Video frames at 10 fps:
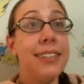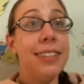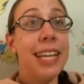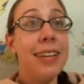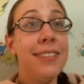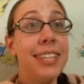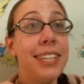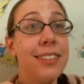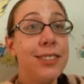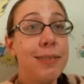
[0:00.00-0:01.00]
name the
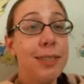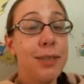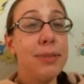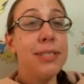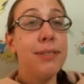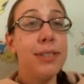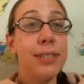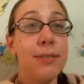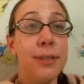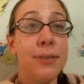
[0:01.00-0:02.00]
color something specific
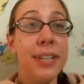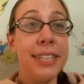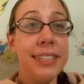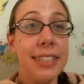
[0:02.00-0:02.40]
if we want,